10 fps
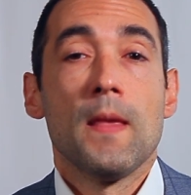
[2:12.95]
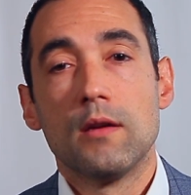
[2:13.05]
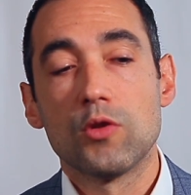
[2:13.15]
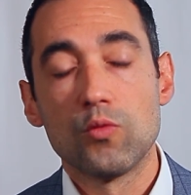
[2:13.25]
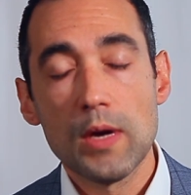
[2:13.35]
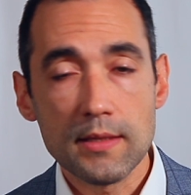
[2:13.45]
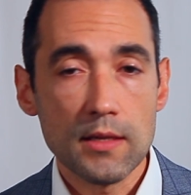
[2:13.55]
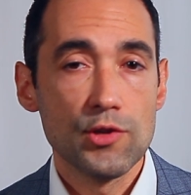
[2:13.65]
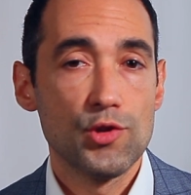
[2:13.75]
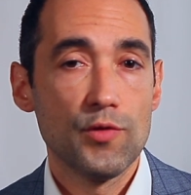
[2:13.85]
So,
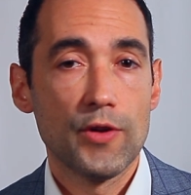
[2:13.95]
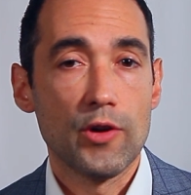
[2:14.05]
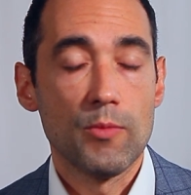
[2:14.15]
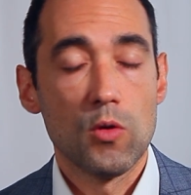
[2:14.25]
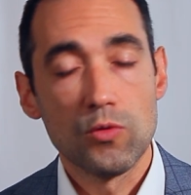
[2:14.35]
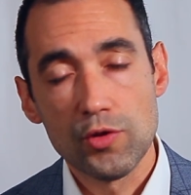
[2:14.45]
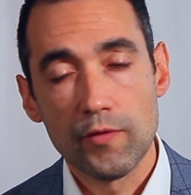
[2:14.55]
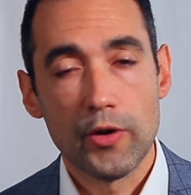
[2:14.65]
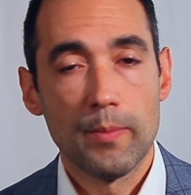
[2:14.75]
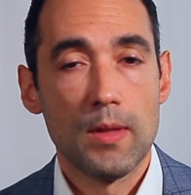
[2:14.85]
Restylane and Juvederm, the whole
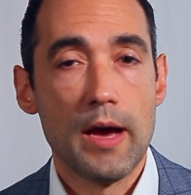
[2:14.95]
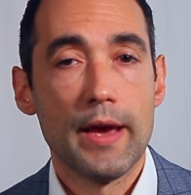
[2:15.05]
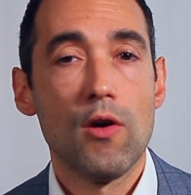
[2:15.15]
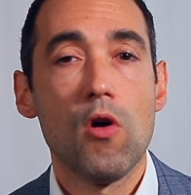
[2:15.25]
Juvederm line,